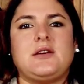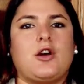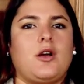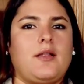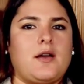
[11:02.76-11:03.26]
there
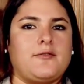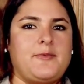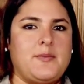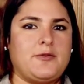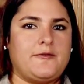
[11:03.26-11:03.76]
are a lot of
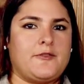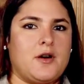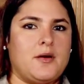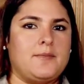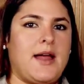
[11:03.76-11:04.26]
people
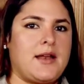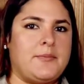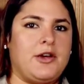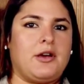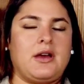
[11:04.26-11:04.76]
from Latin
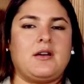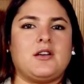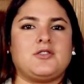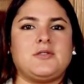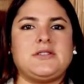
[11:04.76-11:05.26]
American
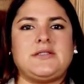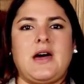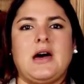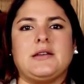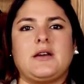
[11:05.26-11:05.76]
countries
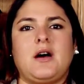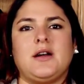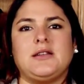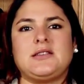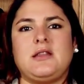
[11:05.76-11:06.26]
that
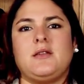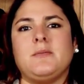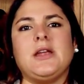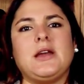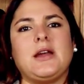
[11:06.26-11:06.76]
attend the
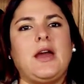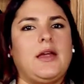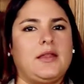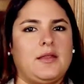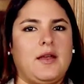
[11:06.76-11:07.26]
meeting,
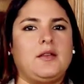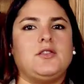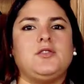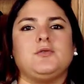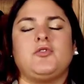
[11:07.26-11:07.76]

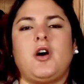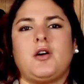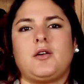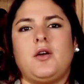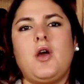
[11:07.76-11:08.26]
and you
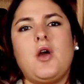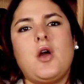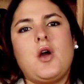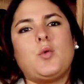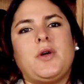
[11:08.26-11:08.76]
talk
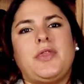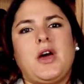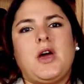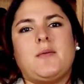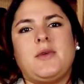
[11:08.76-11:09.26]
with
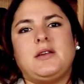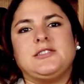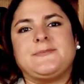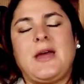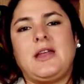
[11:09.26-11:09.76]
them in
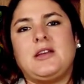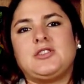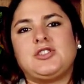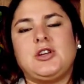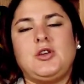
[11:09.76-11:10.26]

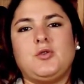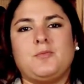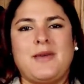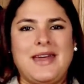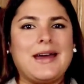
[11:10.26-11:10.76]
Spanish. You
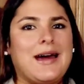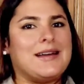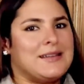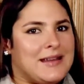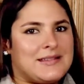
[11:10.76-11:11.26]
make
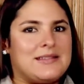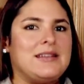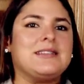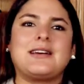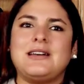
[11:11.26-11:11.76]
an
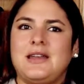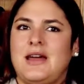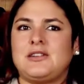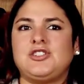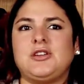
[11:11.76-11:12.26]
instant
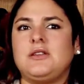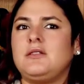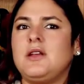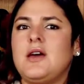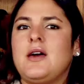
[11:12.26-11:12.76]

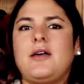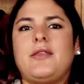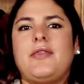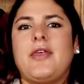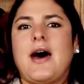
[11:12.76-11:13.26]
connection
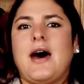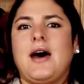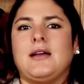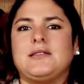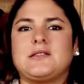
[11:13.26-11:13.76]

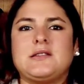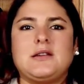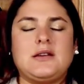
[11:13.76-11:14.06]
that